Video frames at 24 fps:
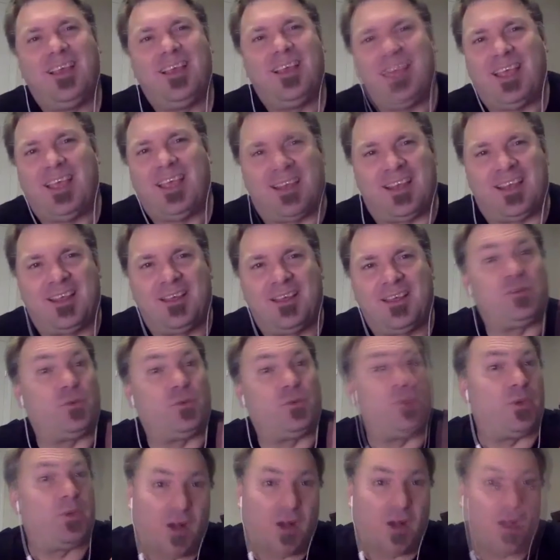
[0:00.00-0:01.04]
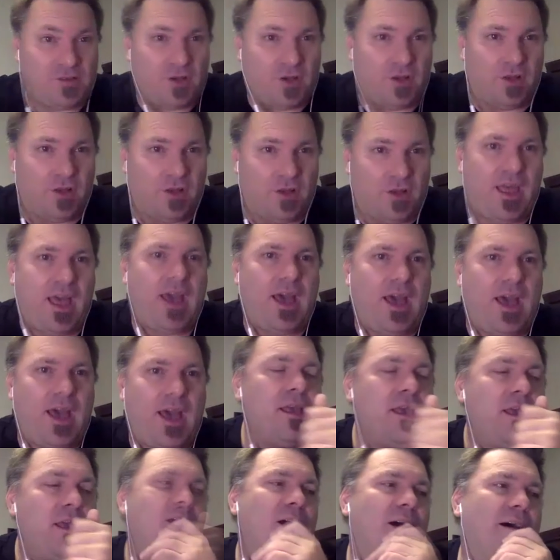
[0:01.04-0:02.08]
And so we lost all that.
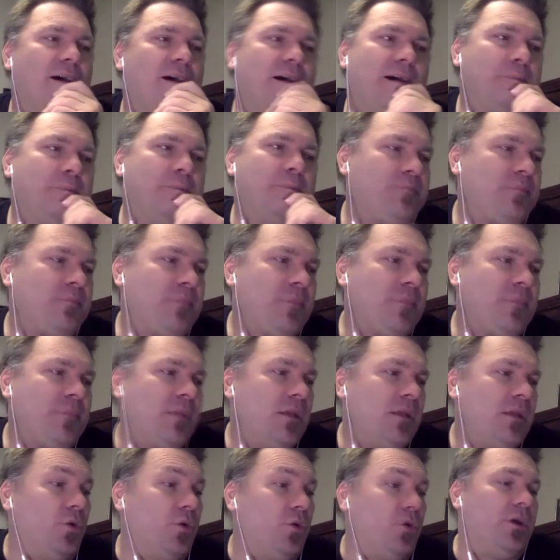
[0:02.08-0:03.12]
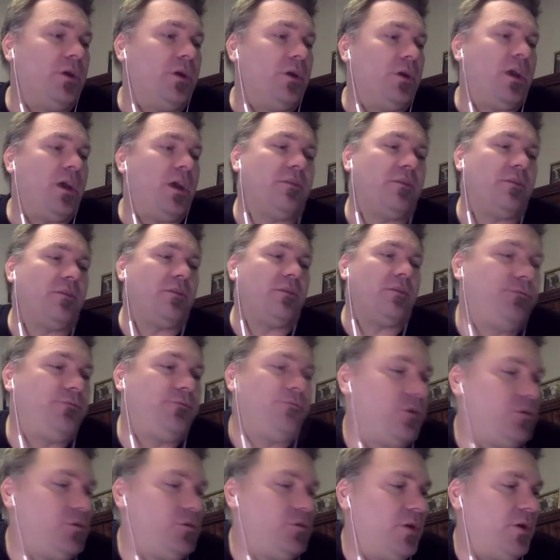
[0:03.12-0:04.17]
So the
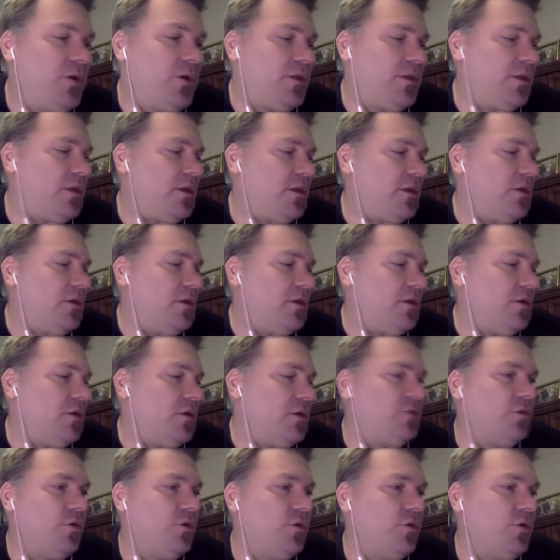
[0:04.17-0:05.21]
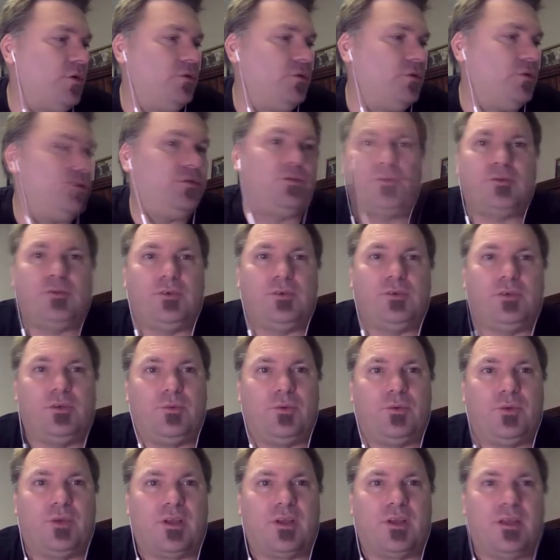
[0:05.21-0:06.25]
first part of the year was so stressful, and
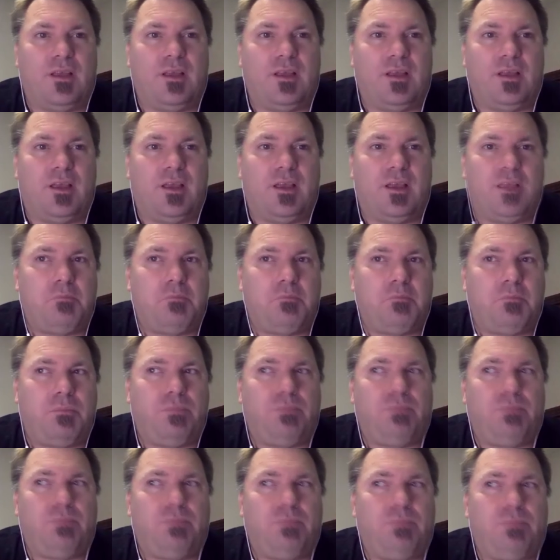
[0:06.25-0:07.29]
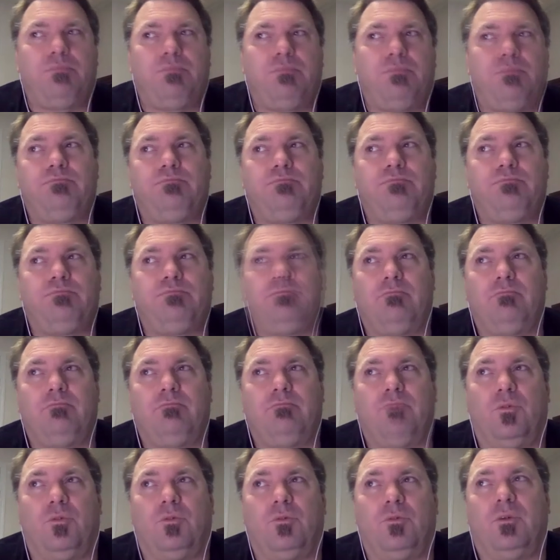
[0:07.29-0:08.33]
we were kind of like,
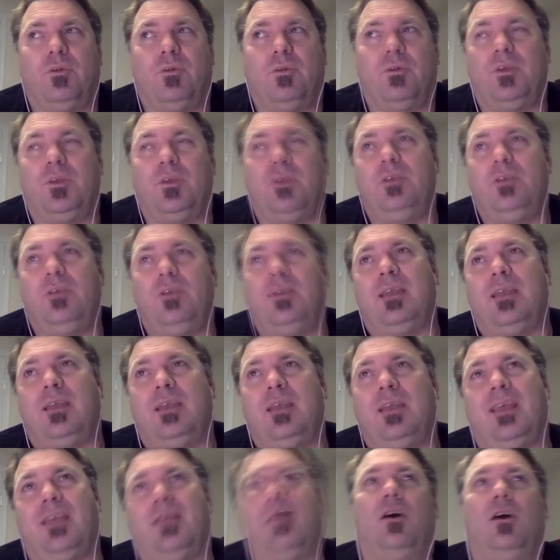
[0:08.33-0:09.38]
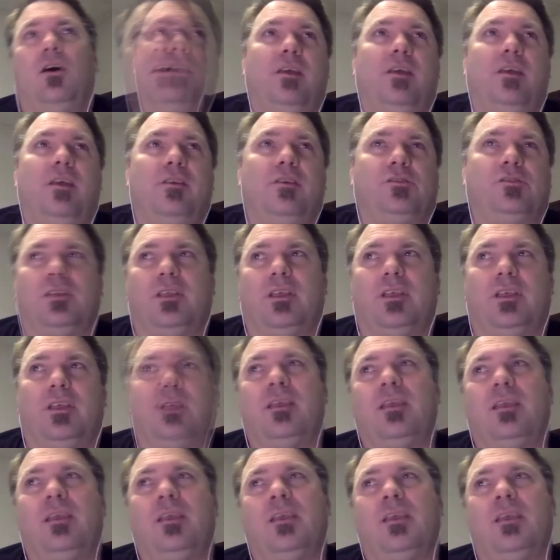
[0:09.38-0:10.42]
what do we do? And all the others are like,
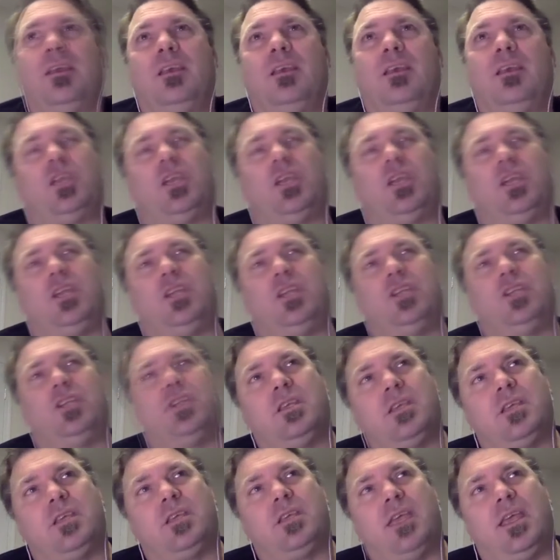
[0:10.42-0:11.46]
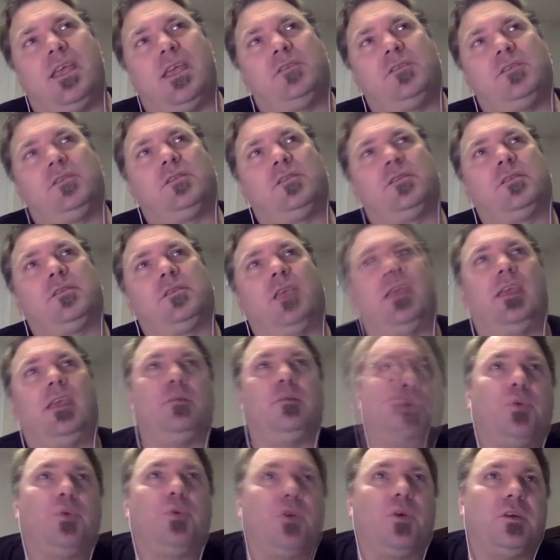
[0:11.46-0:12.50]
change the dates, in
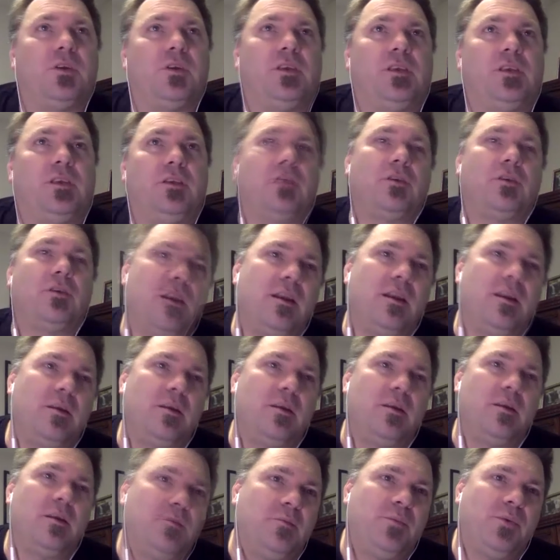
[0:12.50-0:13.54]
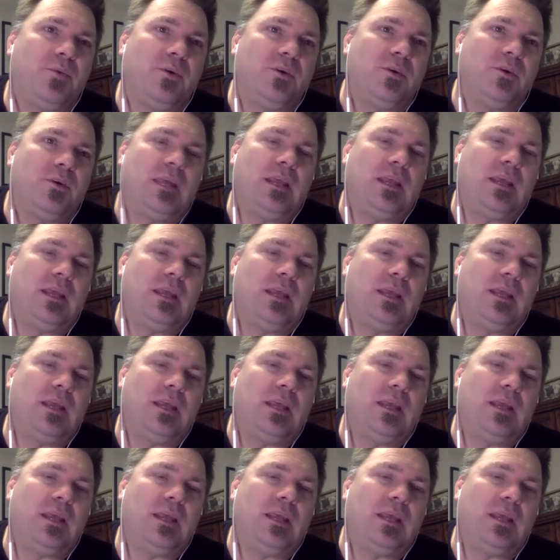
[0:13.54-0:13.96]
person, try to be in person.